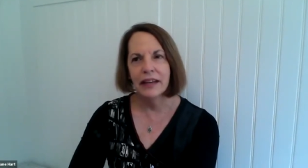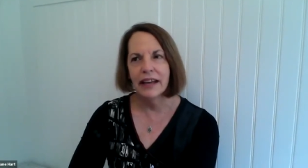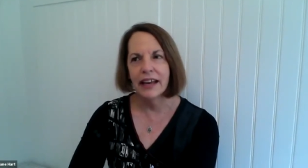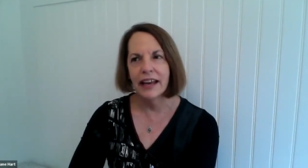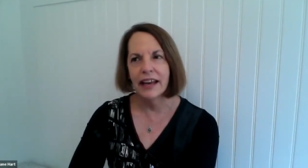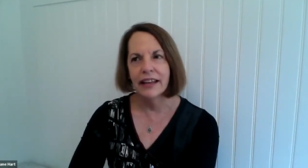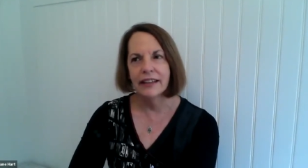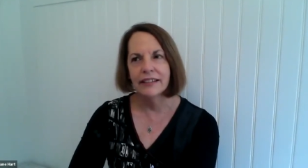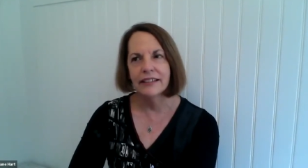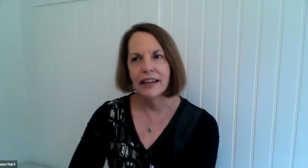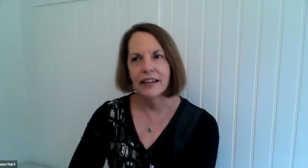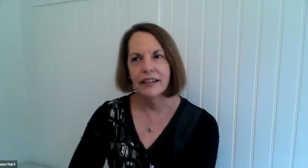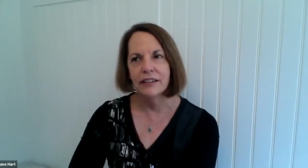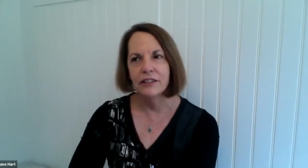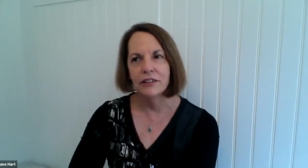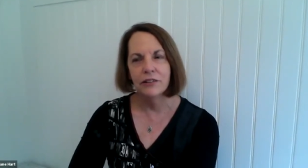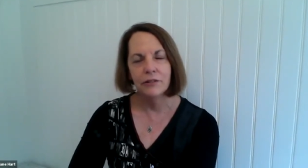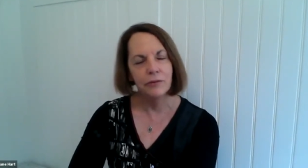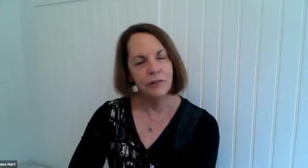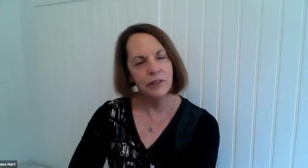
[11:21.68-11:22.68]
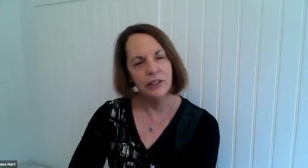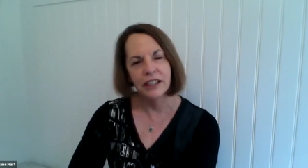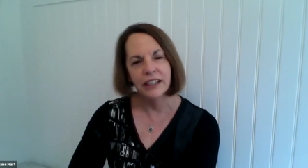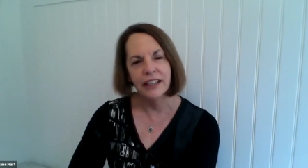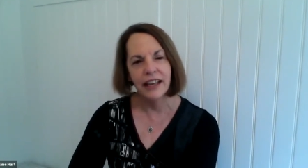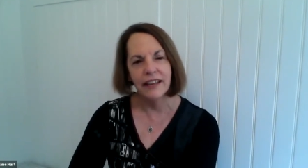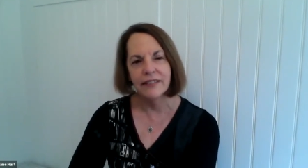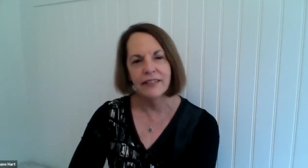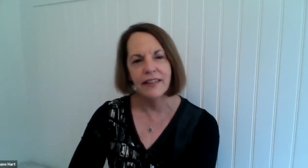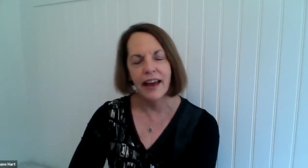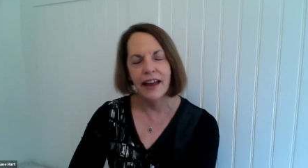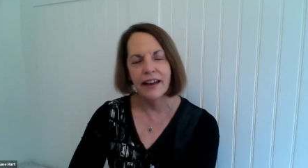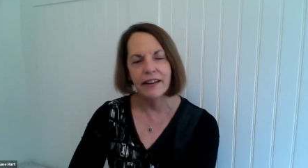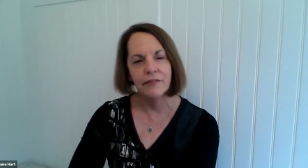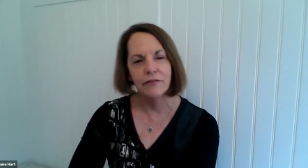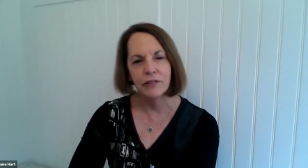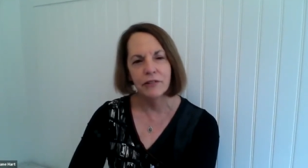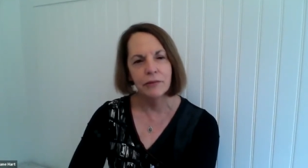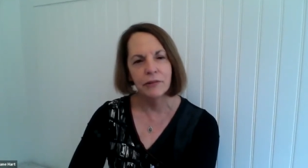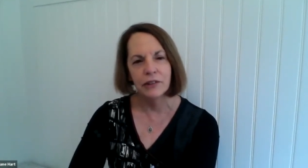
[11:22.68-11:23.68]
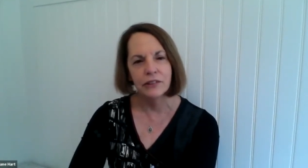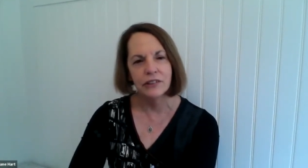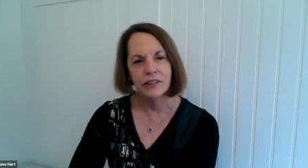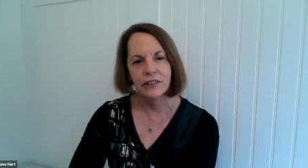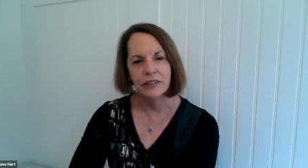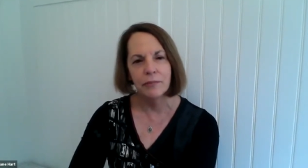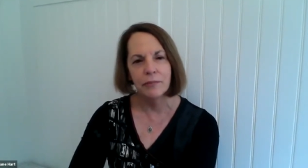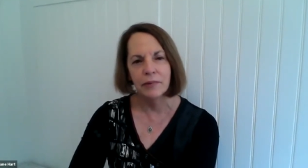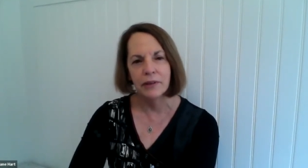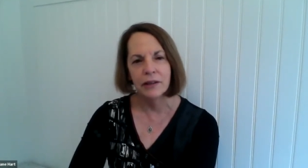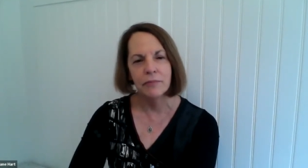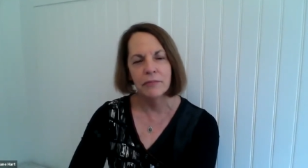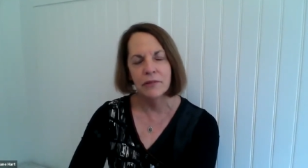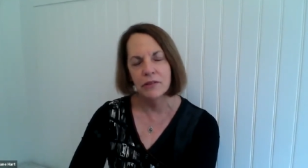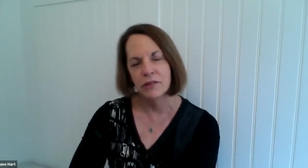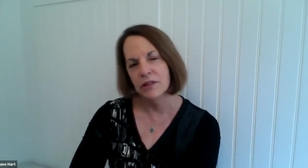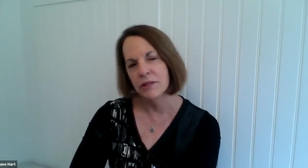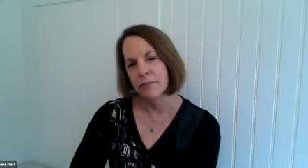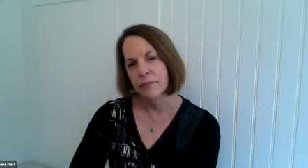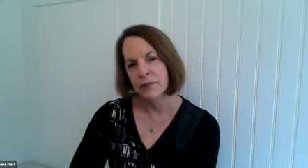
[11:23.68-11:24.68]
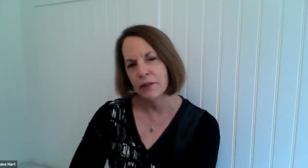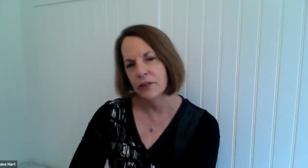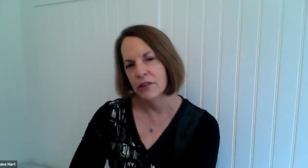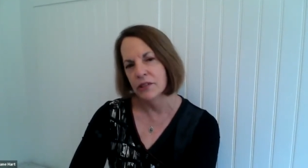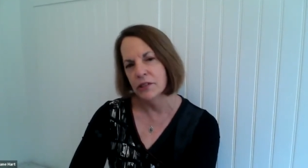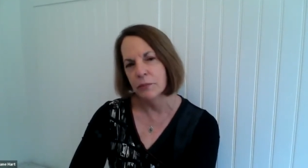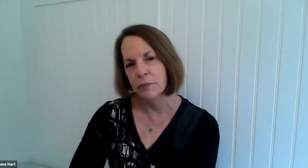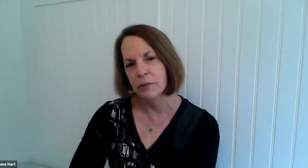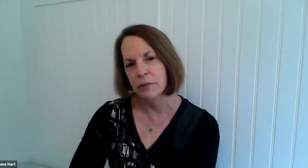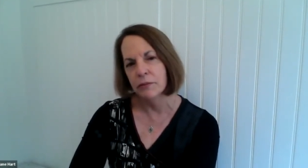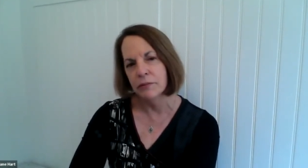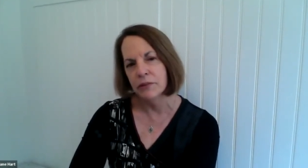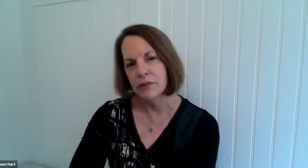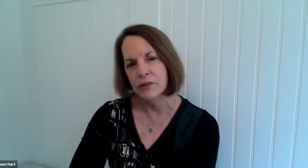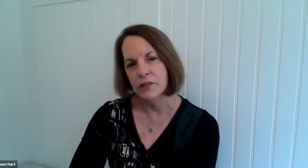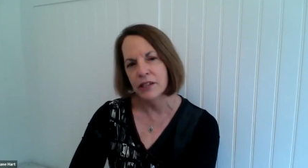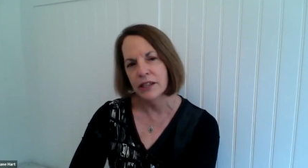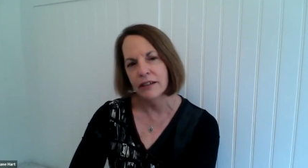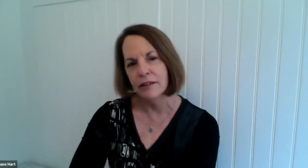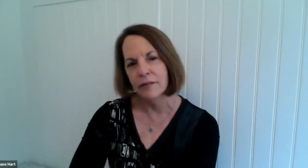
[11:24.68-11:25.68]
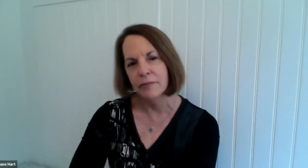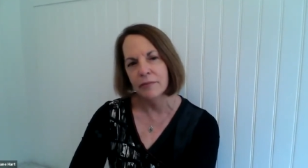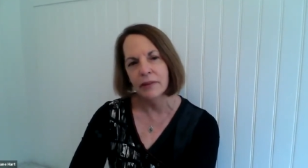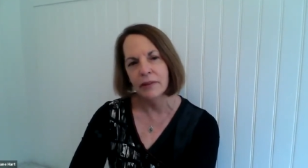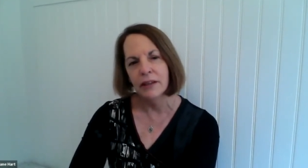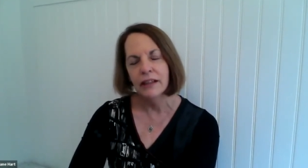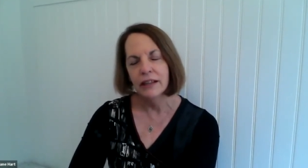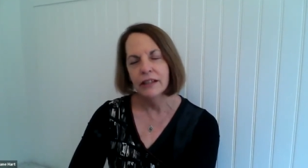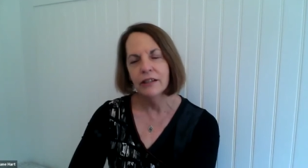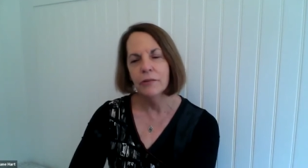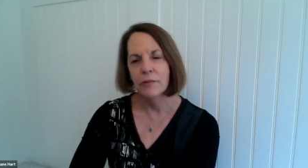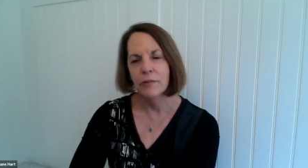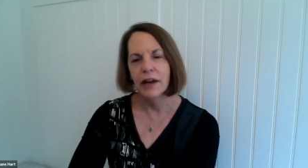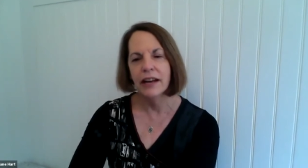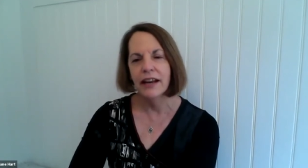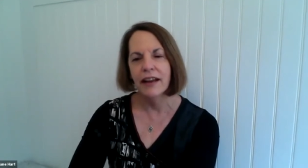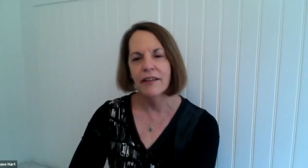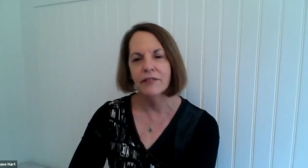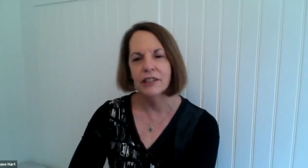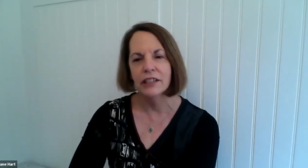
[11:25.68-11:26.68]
Um, and you wouldn't get that if you worked in a big mun- municipal museum.